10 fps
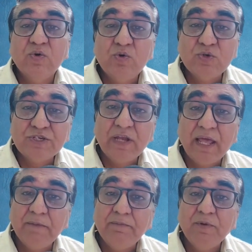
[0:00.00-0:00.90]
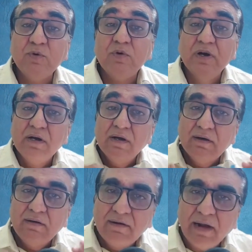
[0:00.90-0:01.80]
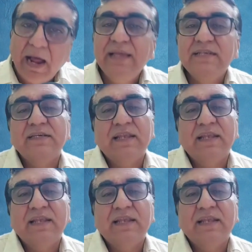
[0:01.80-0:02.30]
who should help you rise